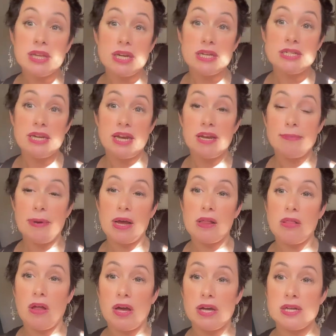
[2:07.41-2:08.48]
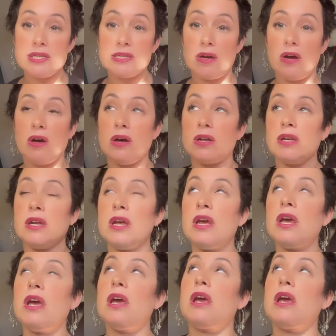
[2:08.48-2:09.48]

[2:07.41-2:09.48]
that I take my clients on